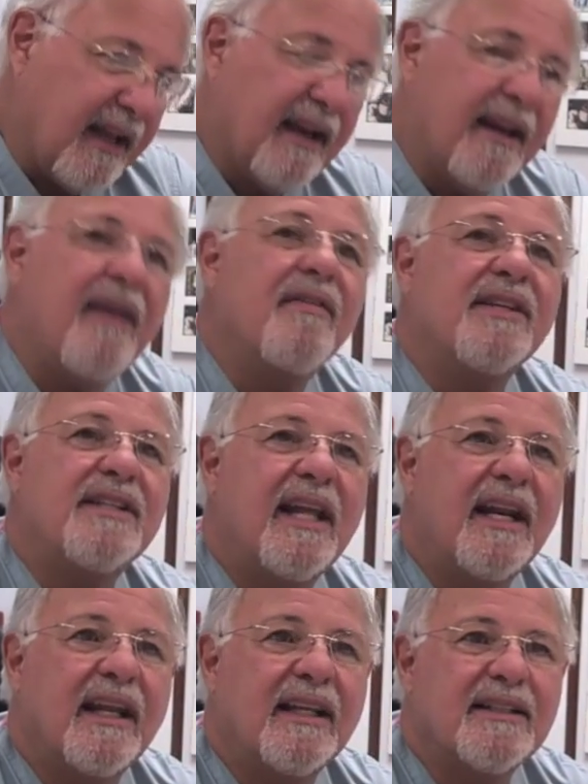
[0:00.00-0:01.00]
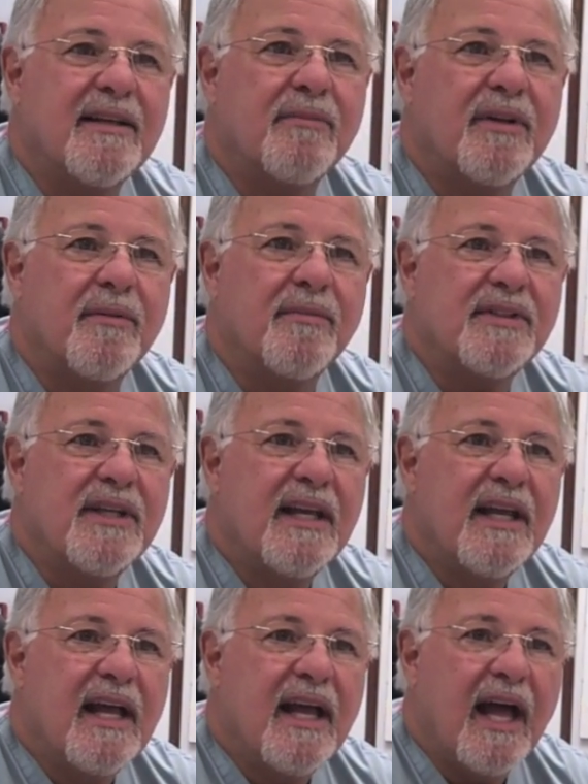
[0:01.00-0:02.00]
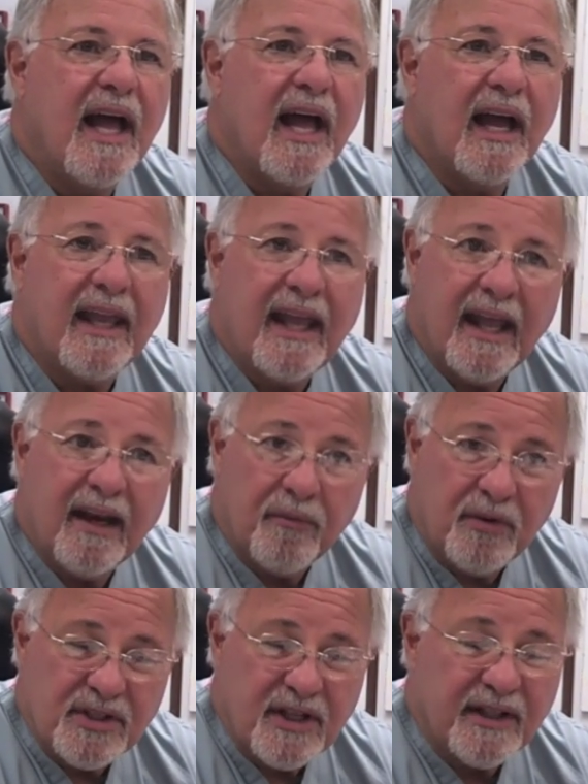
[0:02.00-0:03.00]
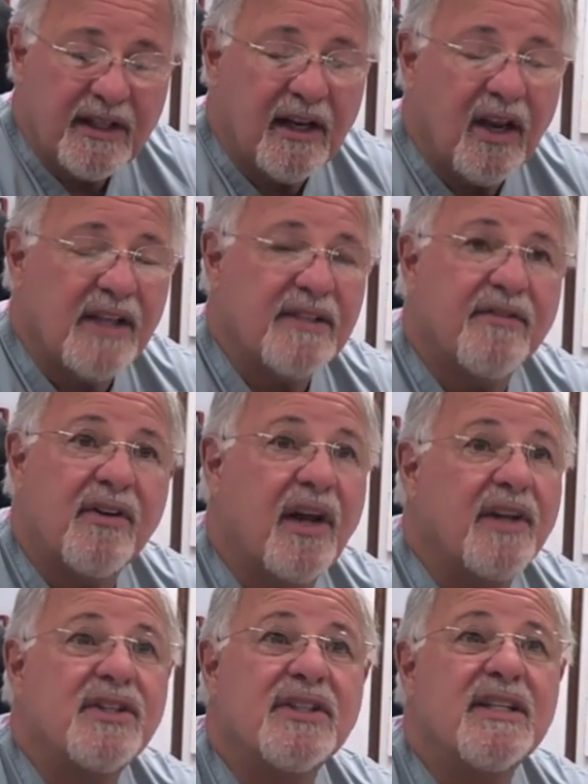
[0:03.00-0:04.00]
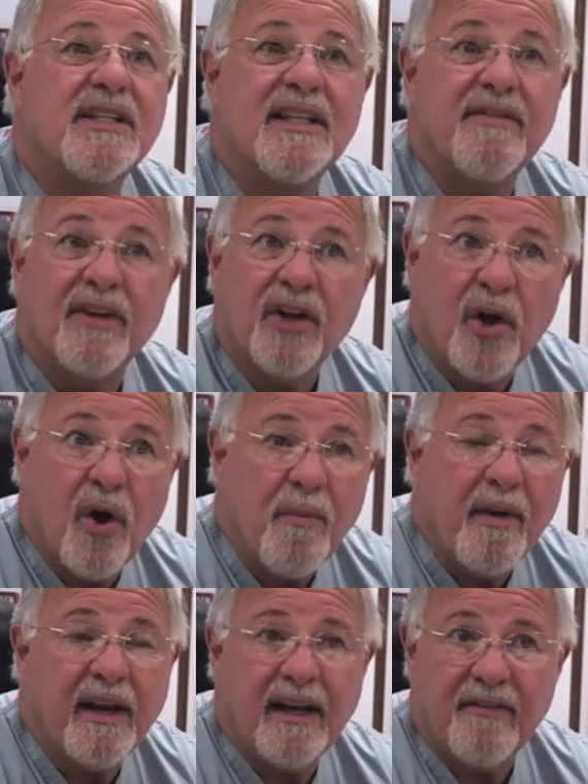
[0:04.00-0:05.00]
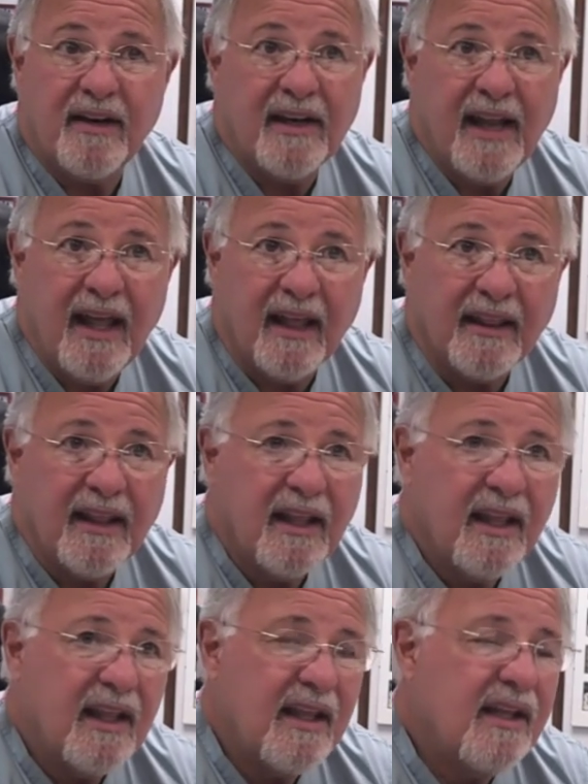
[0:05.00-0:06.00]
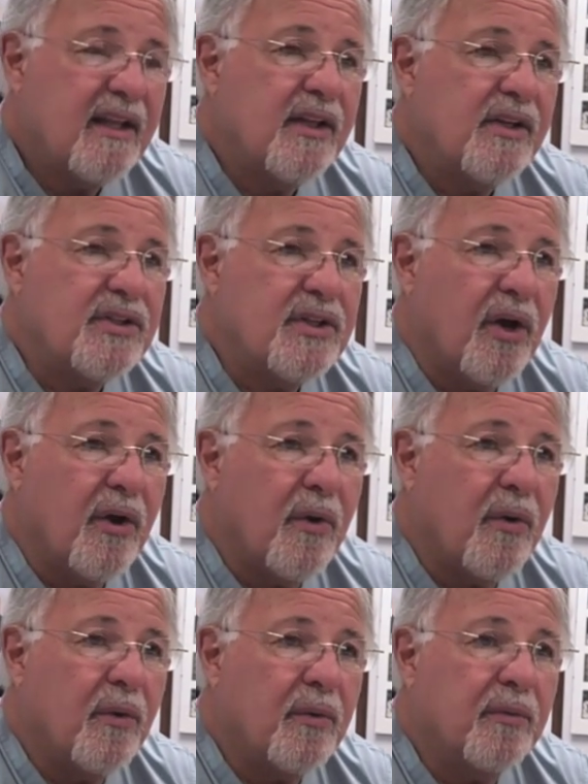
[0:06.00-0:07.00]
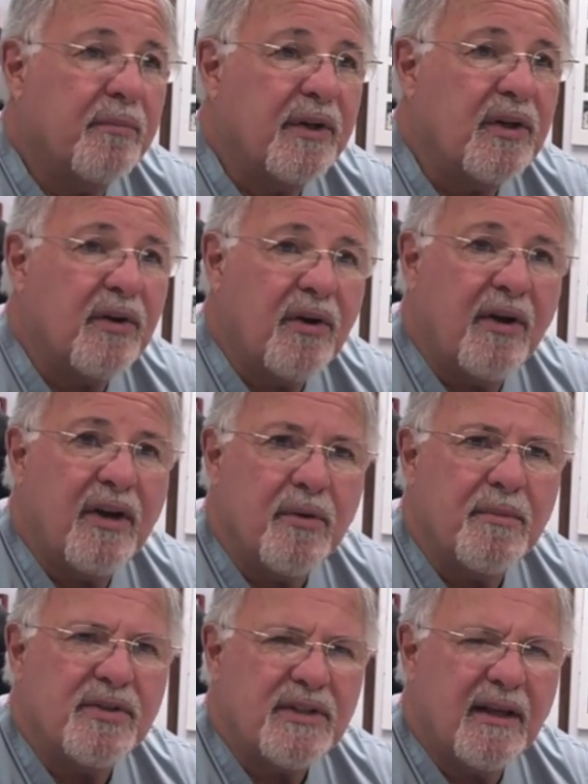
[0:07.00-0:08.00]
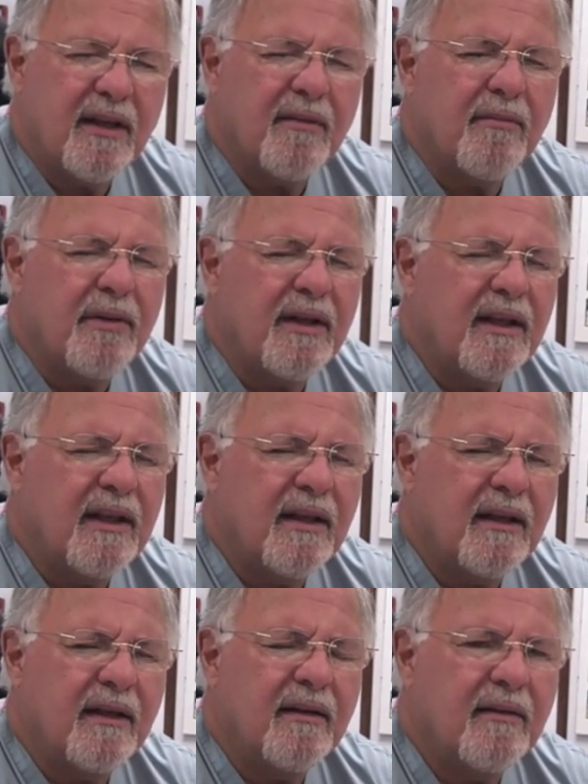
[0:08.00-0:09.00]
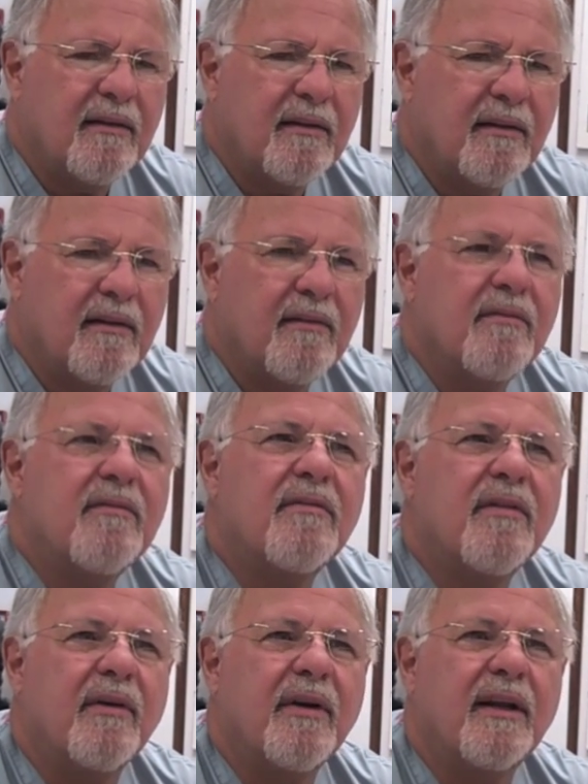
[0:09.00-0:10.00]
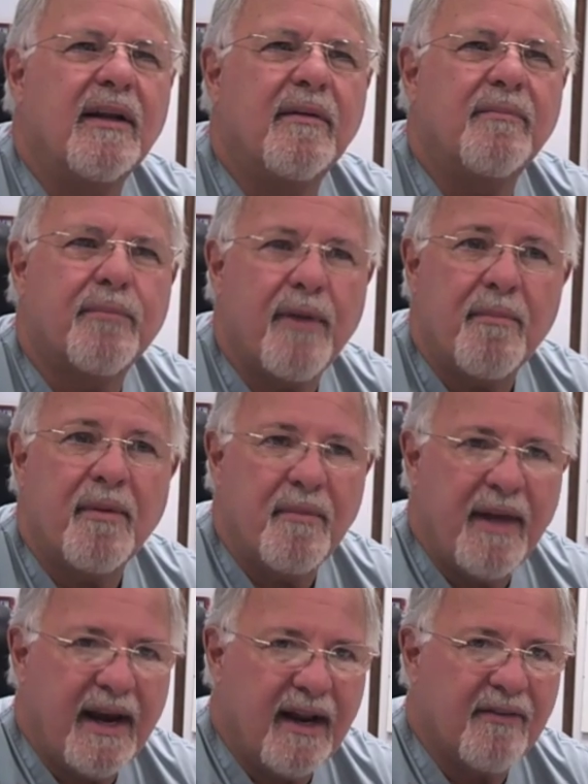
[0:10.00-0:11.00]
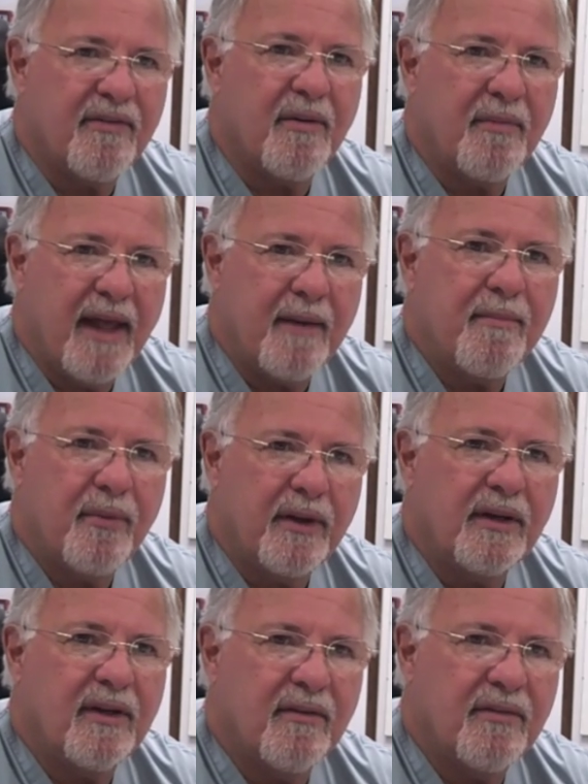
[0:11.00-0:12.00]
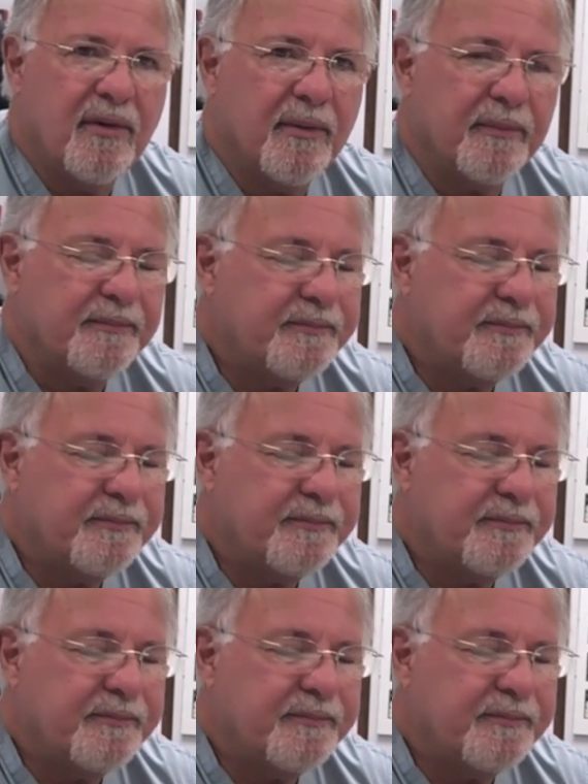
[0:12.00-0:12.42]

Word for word: and devastating symptoms, uh, can result in loss of consciousness, even coma, and even death. So, pituitary tumors can be very problematic from that point of view.